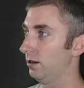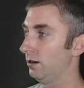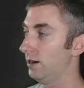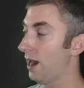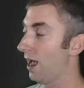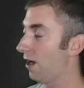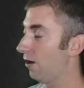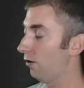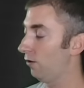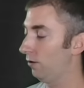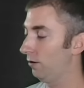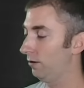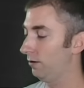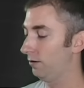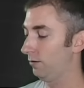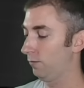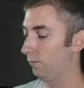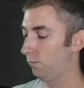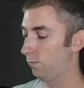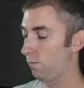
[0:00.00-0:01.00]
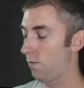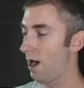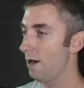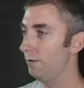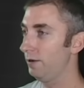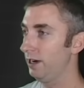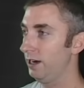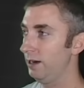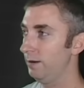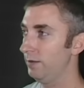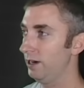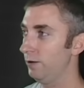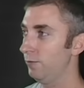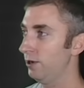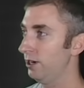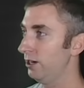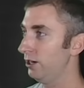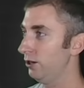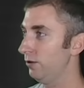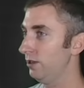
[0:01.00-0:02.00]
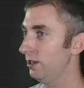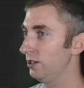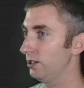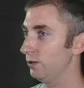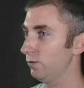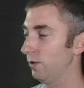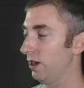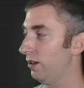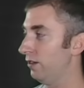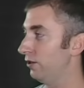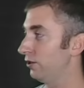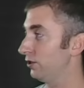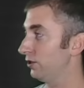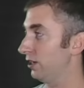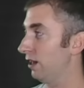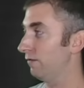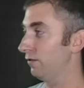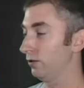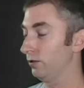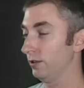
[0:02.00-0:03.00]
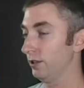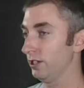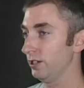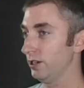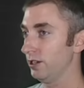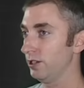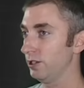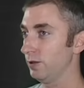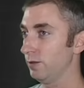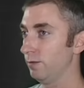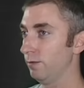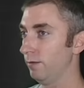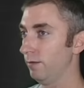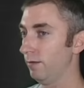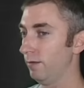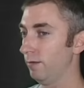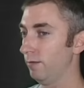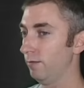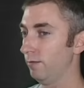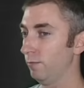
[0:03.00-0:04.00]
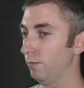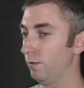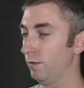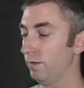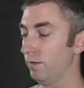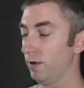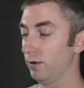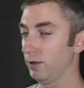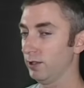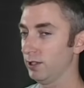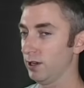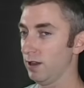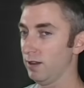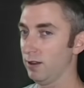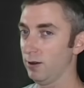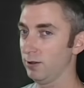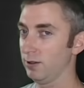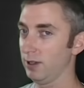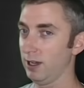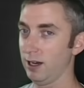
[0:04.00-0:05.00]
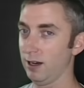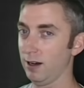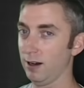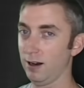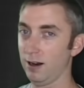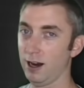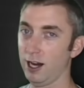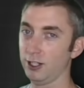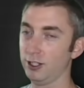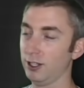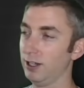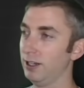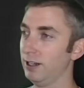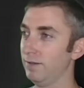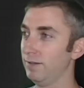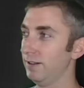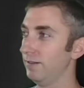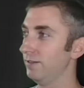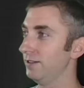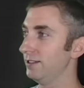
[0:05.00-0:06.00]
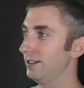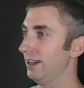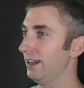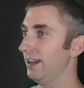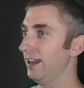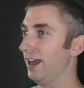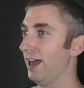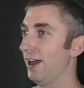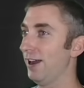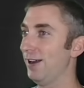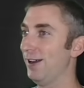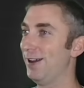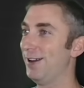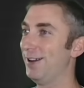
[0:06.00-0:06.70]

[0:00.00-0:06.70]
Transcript: Now, why would anybody want to do this? Well, there's several reasons. We'll focus on those later. I shouldn't have even said that.